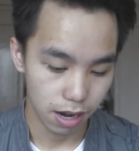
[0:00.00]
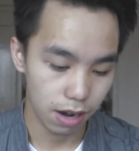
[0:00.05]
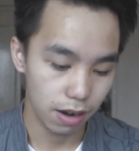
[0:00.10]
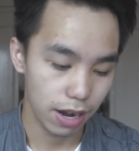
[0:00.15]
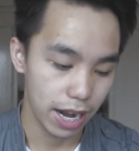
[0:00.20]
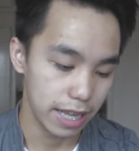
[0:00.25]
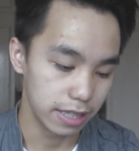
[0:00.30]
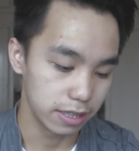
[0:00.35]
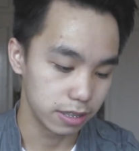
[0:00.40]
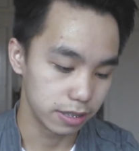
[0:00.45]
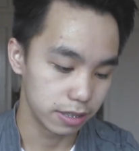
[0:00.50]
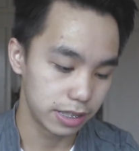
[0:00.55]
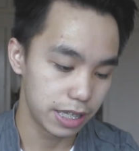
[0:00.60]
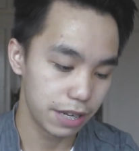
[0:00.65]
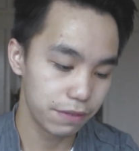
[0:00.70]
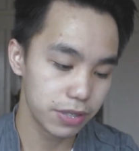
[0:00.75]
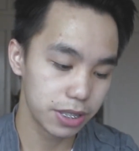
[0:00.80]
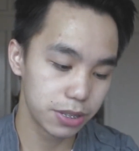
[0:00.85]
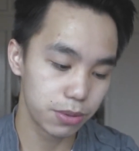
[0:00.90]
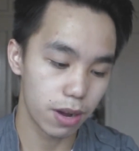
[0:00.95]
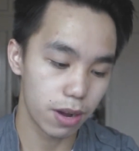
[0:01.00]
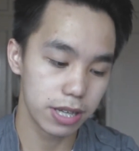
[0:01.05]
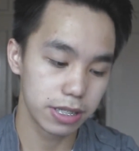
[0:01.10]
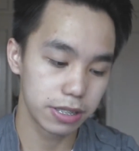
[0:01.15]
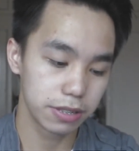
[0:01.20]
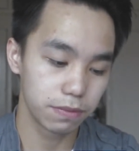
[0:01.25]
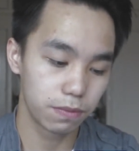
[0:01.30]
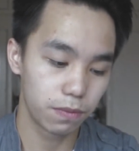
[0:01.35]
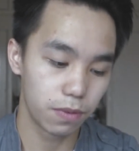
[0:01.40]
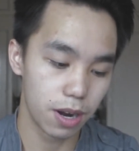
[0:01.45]
Alright, Steven
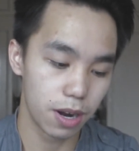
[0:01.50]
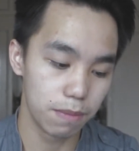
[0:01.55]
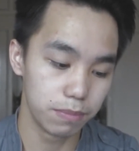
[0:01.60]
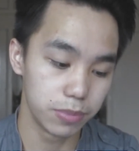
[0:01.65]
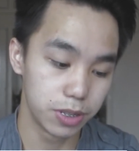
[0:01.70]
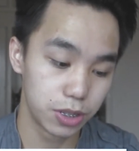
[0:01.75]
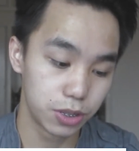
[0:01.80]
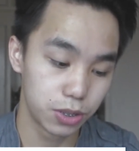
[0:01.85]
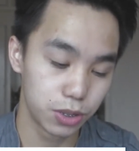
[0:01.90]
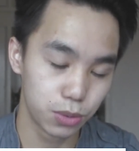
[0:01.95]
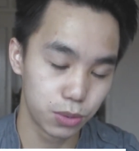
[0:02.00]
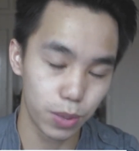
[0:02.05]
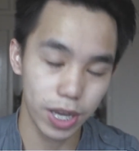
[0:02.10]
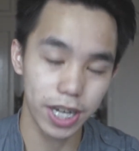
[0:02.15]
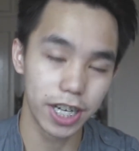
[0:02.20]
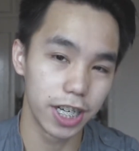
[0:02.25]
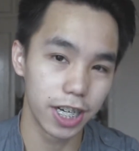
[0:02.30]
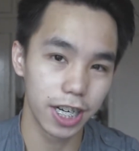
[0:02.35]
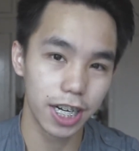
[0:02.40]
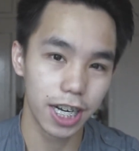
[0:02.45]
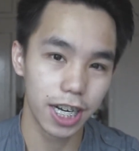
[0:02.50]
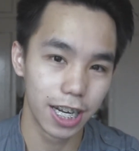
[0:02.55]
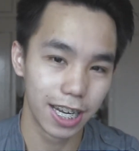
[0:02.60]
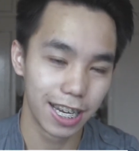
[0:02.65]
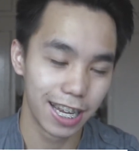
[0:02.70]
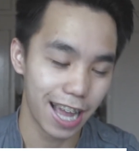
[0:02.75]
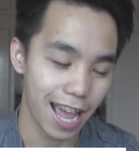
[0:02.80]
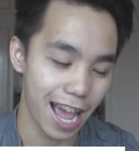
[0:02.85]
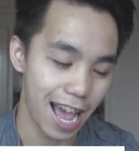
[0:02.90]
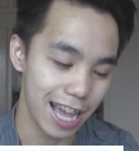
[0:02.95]
Twazen from Twitter
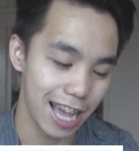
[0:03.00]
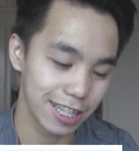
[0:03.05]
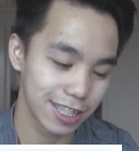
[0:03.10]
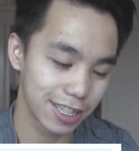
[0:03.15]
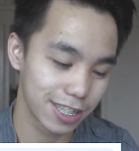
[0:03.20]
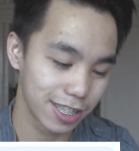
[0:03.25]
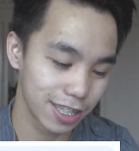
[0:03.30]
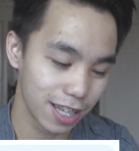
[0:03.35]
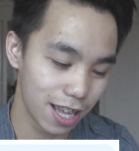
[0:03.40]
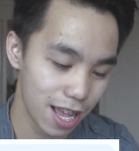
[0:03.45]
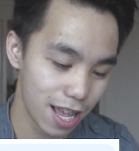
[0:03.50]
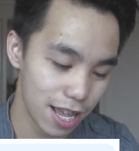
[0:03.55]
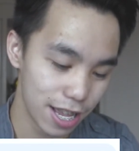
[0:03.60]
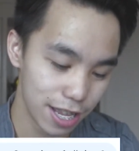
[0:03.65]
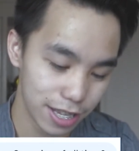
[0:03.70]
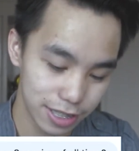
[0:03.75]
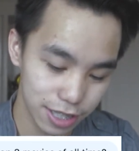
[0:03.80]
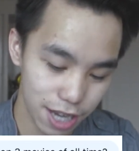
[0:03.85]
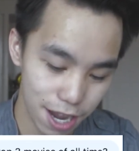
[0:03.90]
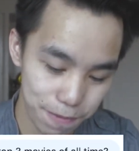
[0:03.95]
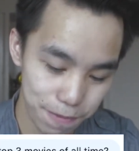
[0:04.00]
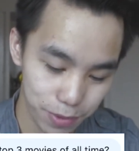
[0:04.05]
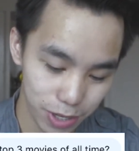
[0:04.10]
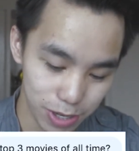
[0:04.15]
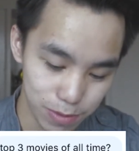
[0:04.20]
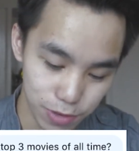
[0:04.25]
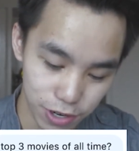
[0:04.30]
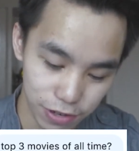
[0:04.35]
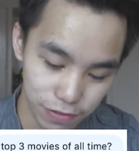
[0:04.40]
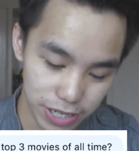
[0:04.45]
asks, top
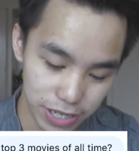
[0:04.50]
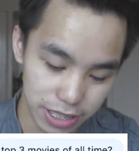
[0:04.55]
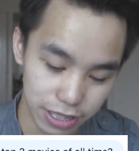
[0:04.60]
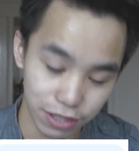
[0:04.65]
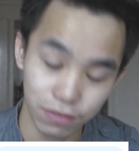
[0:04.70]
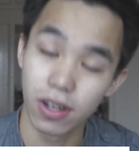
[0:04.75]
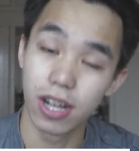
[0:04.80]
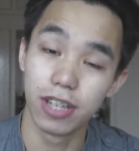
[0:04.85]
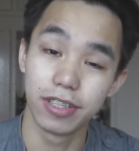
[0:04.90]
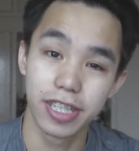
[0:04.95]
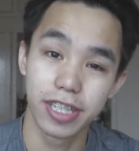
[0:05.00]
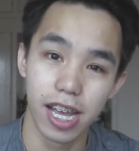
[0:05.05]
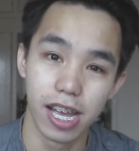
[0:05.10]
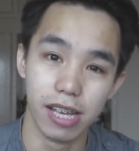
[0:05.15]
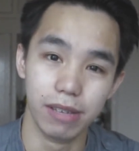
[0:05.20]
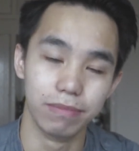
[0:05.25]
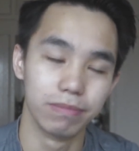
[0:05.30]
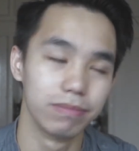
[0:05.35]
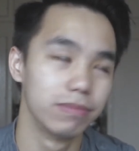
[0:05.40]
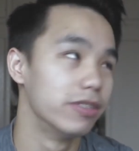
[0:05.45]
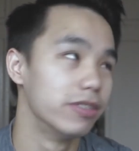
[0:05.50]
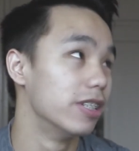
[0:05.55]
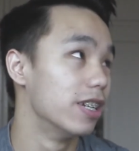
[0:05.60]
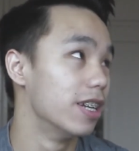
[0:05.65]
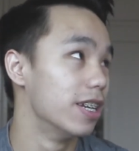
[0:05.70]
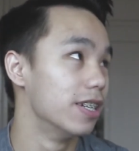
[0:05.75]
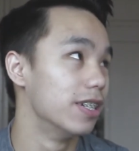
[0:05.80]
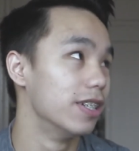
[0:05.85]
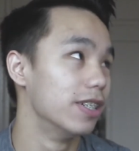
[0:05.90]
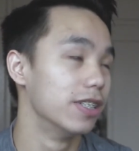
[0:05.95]
3 movies of all time.
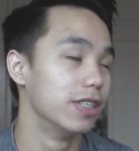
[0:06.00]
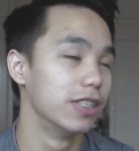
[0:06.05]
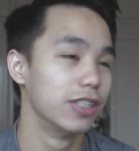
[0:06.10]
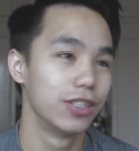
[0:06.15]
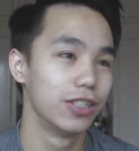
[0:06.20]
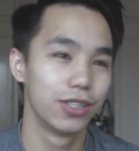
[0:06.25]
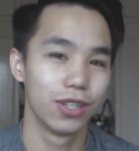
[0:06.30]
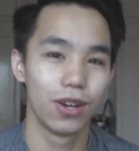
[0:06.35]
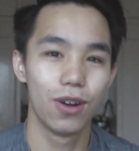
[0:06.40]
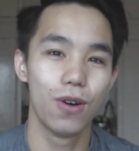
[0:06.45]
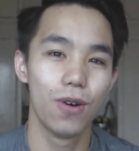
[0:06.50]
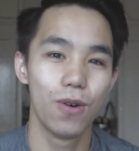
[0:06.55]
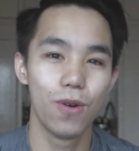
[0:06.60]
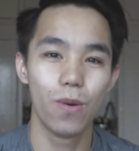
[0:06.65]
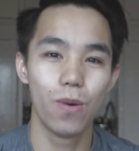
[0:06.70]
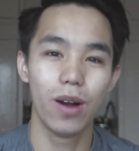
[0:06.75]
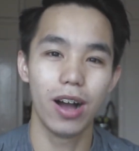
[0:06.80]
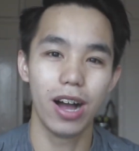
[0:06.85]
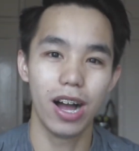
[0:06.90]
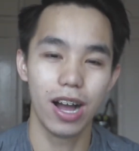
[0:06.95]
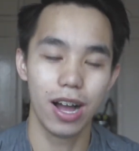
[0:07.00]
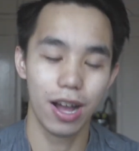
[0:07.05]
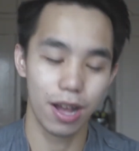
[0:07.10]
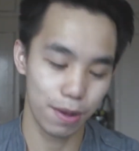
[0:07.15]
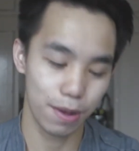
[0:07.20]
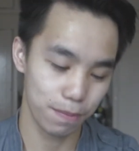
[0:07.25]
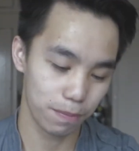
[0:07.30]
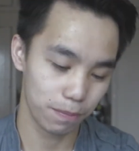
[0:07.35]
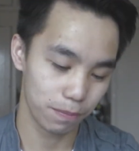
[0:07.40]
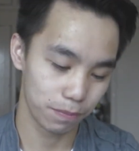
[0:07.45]
So,
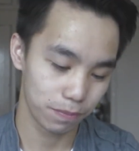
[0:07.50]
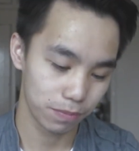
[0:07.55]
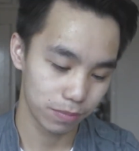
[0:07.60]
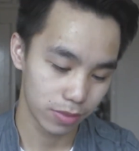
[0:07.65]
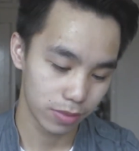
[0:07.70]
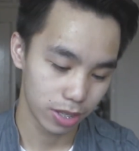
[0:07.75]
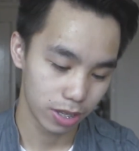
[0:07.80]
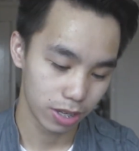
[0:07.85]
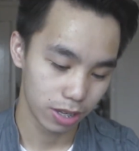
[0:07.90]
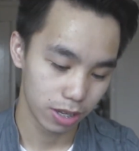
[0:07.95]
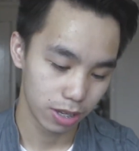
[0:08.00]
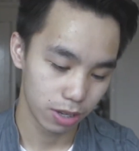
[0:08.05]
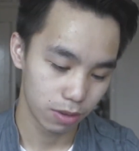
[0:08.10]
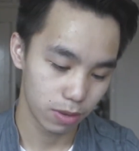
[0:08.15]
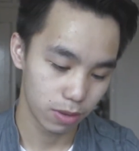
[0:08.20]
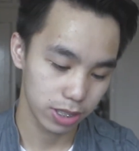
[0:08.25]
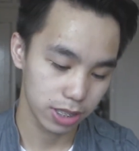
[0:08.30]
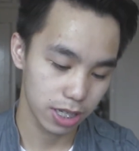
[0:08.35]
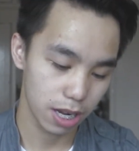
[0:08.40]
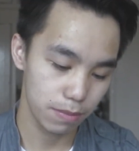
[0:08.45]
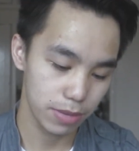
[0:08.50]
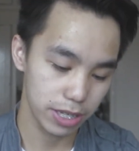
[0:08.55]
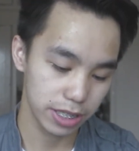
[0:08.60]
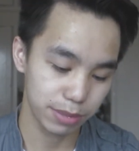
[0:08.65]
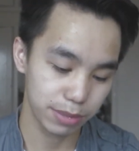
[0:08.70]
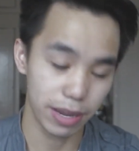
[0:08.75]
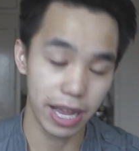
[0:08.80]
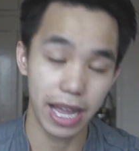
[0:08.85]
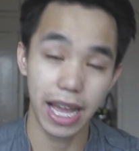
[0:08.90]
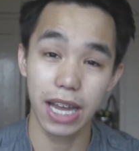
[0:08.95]
what's coming
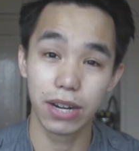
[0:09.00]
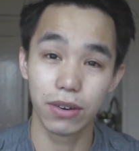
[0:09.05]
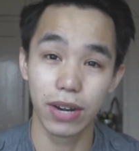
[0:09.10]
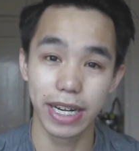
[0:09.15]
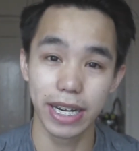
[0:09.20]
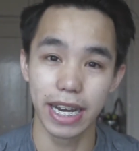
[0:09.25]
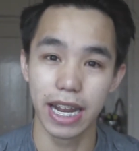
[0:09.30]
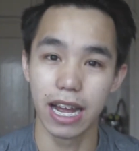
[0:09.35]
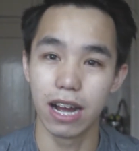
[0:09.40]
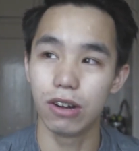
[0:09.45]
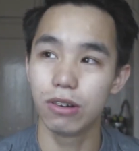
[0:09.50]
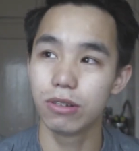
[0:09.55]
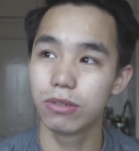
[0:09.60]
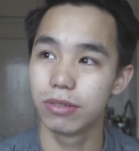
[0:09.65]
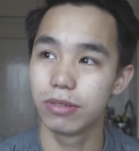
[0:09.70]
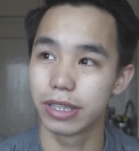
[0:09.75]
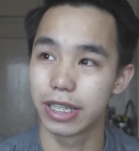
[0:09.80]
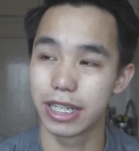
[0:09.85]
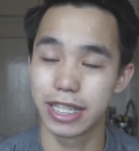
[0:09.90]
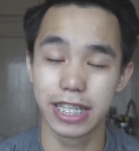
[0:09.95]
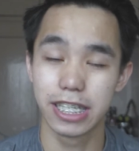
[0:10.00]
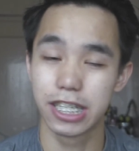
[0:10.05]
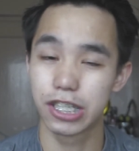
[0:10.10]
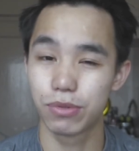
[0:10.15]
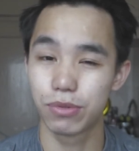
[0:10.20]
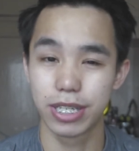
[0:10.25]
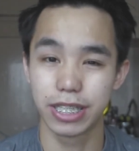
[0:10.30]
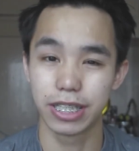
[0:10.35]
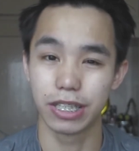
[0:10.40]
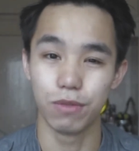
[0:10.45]
into my head right now, because I
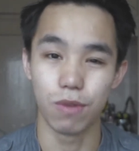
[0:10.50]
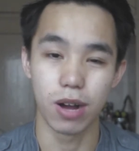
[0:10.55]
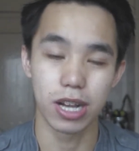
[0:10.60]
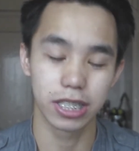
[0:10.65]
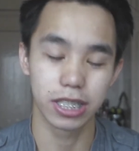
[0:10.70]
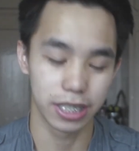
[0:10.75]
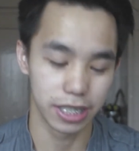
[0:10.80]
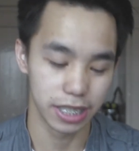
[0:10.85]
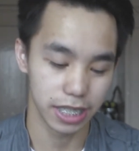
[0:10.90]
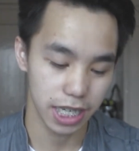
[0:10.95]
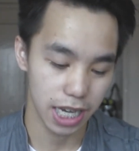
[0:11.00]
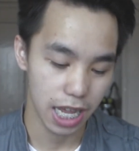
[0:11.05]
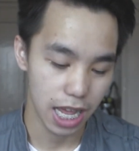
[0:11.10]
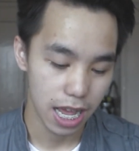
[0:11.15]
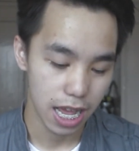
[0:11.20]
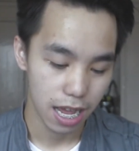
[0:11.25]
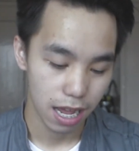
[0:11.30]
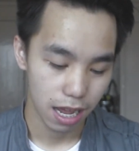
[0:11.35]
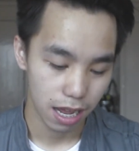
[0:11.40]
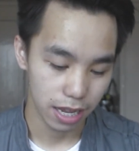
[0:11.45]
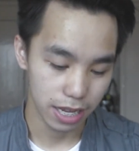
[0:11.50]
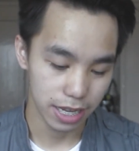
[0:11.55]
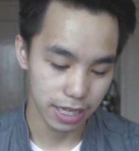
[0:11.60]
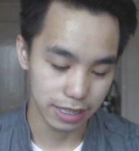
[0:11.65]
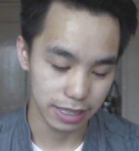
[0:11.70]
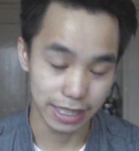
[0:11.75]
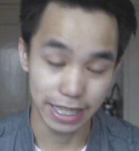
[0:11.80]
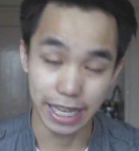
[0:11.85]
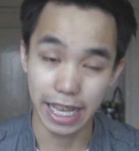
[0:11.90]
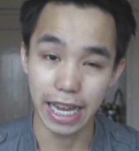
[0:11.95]
just recently watched it,
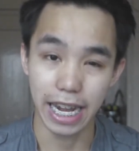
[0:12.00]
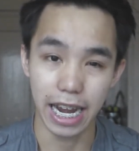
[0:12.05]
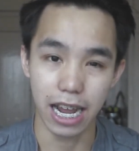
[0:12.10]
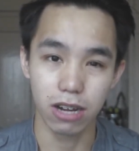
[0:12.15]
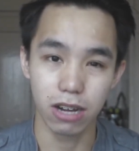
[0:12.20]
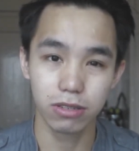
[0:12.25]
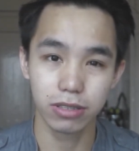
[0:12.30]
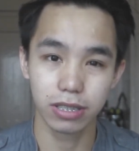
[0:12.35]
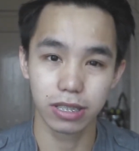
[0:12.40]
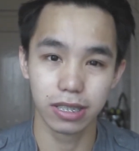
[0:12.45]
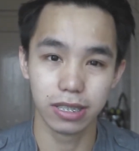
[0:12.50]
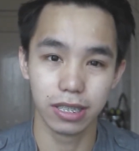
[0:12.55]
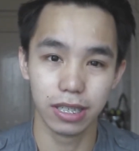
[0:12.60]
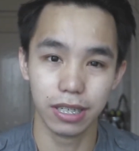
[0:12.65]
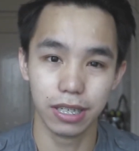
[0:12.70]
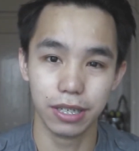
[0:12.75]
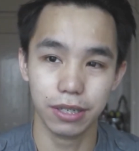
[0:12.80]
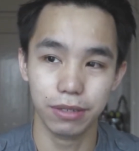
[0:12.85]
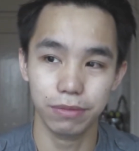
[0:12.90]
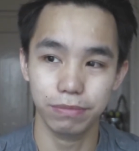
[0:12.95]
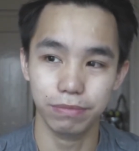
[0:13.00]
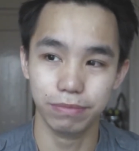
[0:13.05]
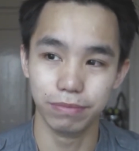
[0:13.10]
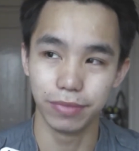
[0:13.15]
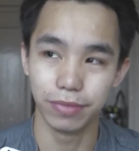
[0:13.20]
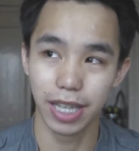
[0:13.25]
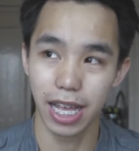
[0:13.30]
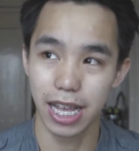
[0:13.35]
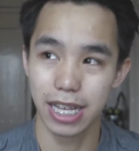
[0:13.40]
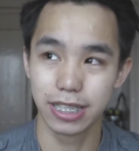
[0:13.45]
is Get Out.
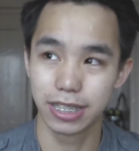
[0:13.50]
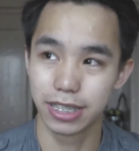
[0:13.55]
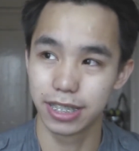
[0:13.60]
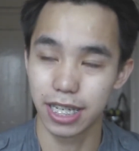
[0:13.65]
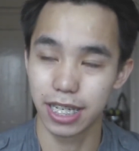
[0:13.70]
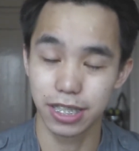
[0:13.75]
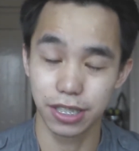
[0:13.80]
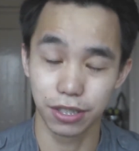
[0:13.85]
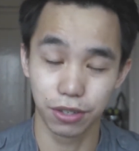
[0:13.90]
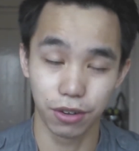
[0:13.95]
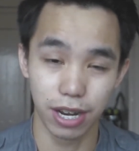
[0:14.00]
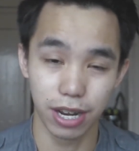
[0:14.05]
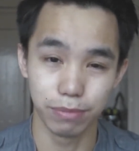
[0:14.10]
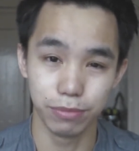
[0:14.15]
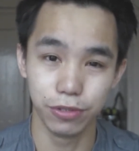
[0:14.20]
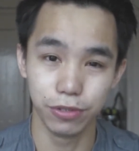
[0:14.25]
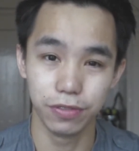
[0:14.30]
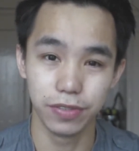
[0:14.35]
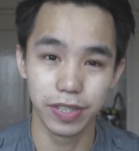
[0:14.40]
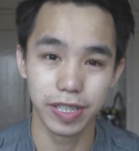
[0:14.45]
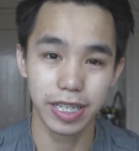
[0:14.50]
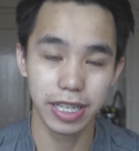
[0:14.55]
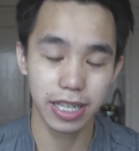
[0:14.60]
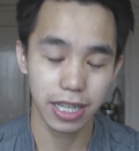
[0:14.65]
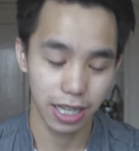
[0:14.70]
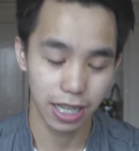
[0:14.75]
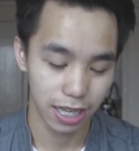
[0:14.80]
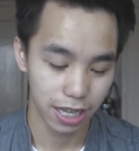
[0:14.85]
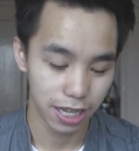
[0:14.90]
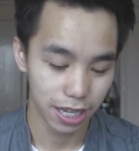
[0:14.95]
That is such a great movie.